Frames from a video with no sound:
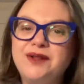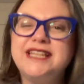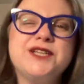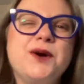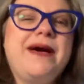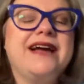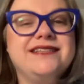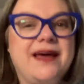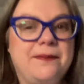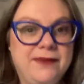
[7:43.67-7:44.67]
let's go back
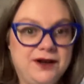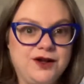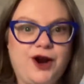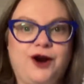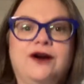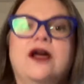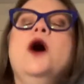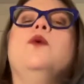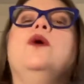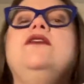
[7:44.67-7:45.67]
to that middle card.
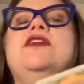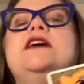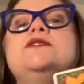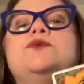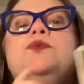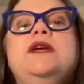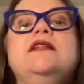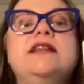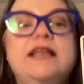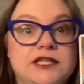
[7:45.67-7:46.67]
What I think is
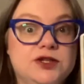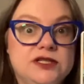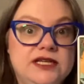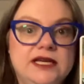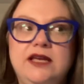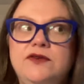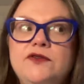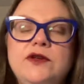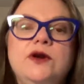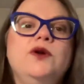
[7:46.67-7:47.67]
really interesting, even
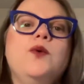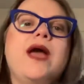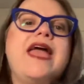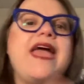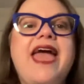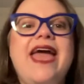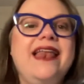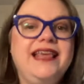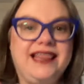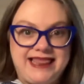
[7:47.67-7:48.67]
if you don't know
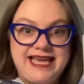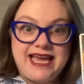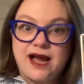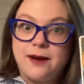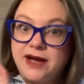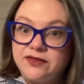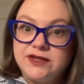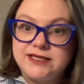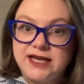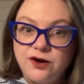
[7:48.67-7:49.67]
anything about the
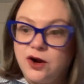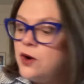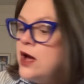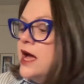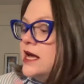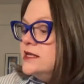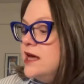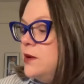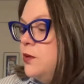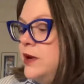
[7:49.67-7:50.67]
tarot, is
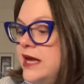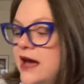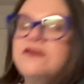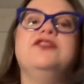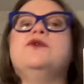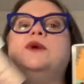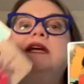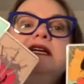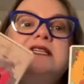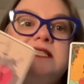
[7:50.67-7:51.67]
that we have
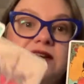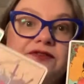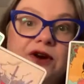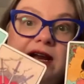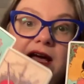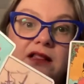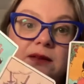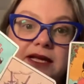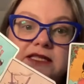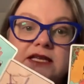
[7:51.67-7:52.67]
3 different
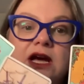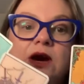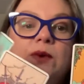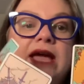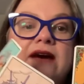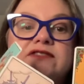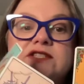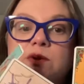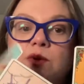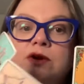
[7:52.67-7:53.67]
elements. We have
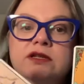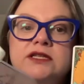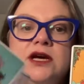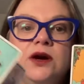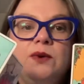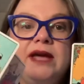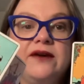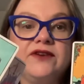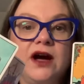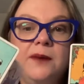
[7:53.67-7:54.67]
swords, we
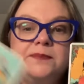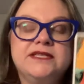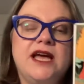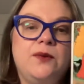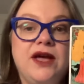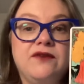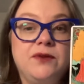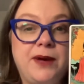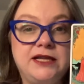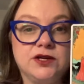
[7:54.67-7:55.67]
have cups, and we have the
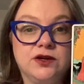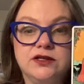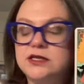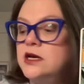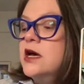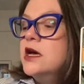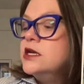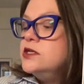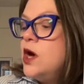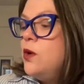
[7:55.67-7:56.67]
pentacles.
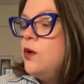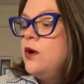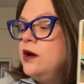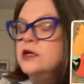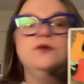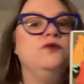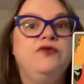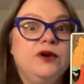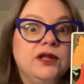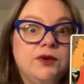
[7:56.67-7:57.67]
So
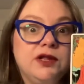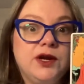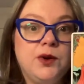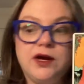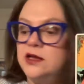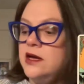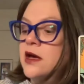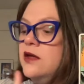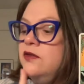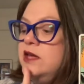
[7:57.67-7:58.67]
really, really quickly,
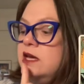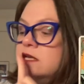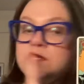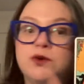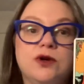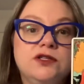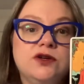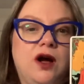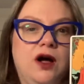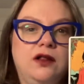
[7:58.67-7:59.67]
the swords
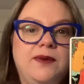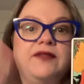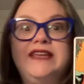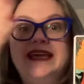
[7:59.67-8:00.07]
are all about the